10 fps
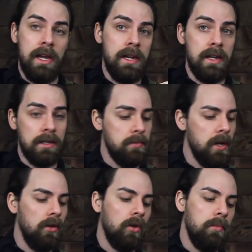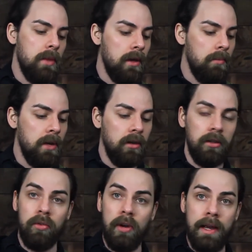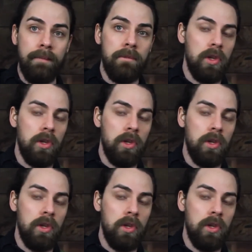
index, middle, or middle and ring.